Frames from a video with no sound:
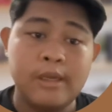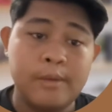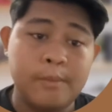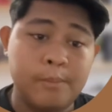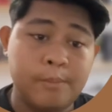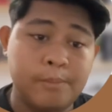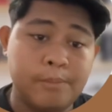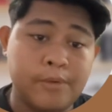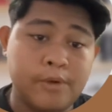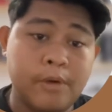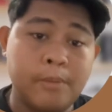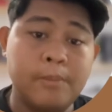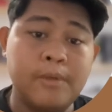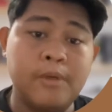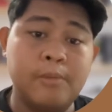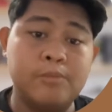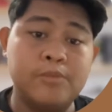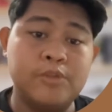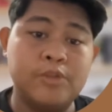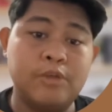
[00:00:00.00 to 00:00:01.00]
problem
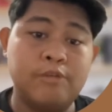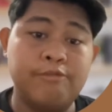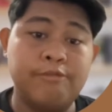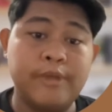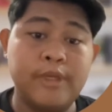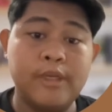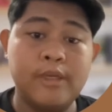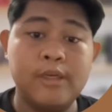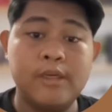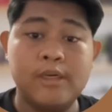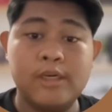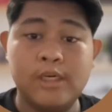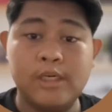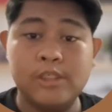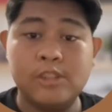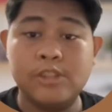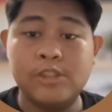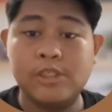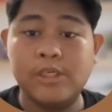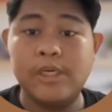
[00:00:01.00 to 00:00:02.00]
solving,
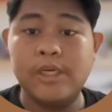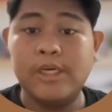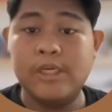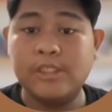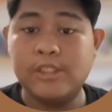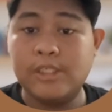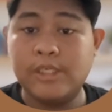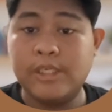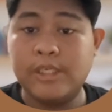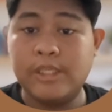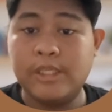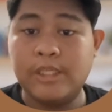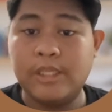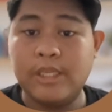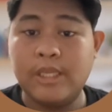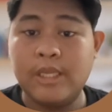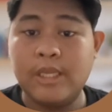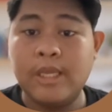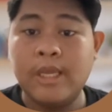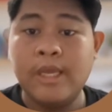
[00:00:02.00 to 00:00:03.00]
cultural agility,
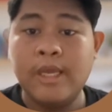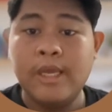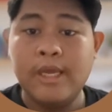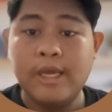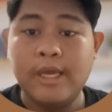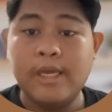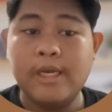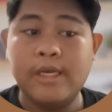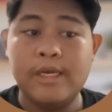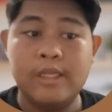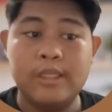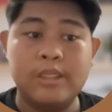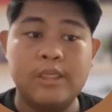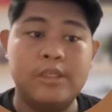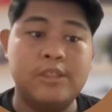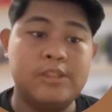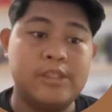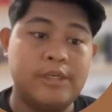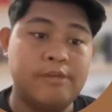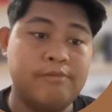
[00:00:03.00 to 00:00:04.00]
and
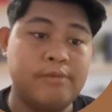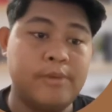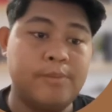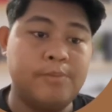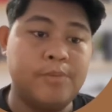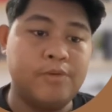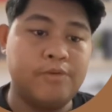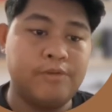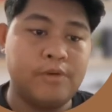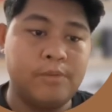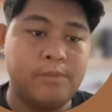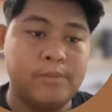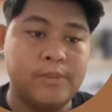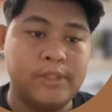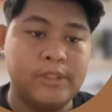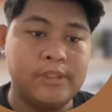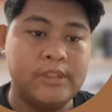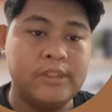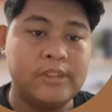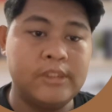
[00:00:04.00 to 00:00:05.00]
data-driven
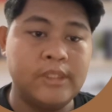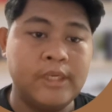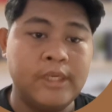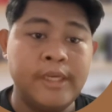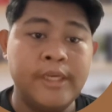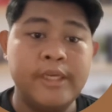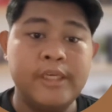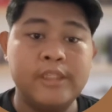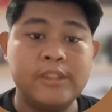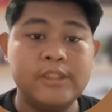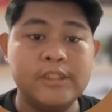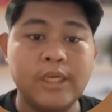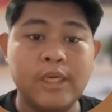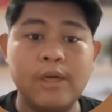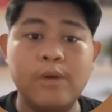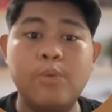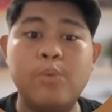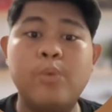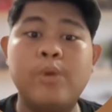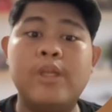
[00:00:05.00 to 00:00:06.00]
performance, HR
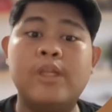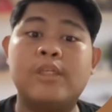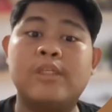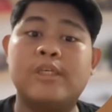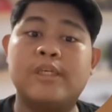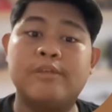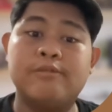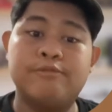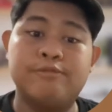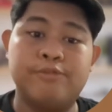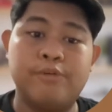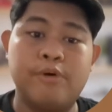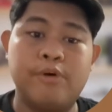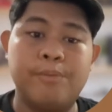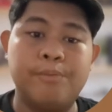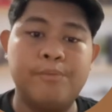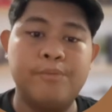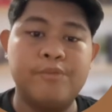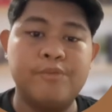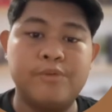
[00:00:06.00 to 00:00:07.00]
will
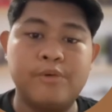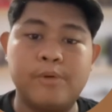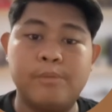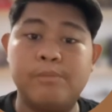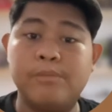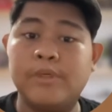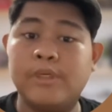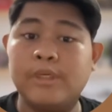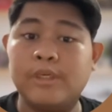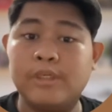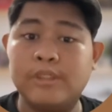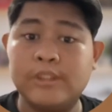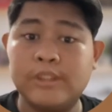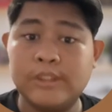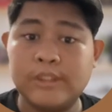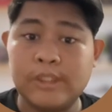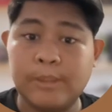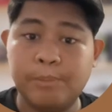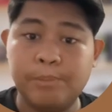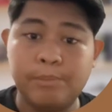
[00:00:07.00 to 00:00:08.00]
transform from the
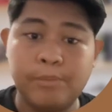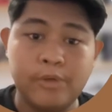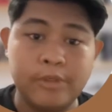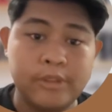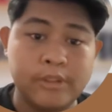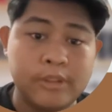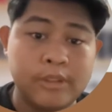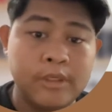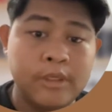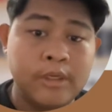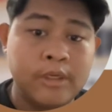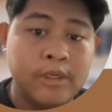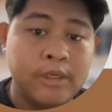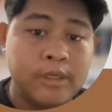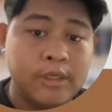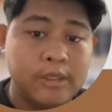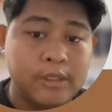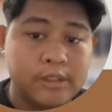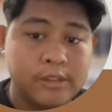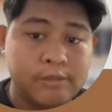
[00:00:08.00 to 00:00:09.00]
support
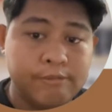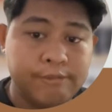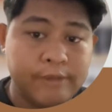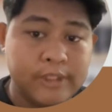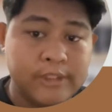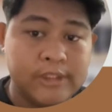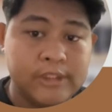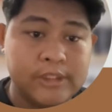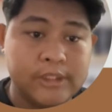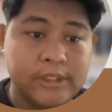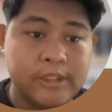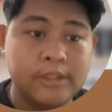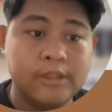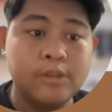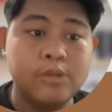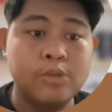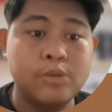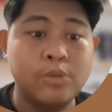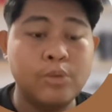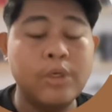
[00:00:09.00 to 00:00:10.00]
function
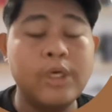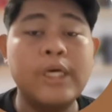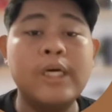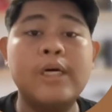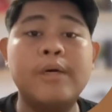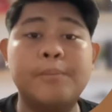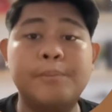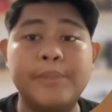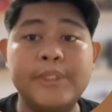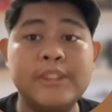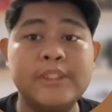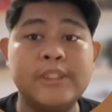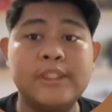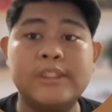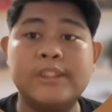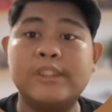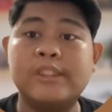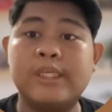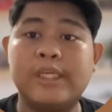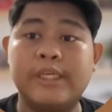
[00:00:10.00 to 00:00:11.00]
to a
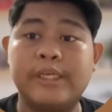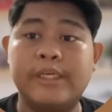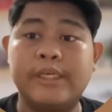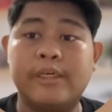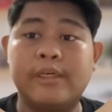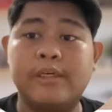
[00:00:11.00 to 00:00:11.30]
business leader.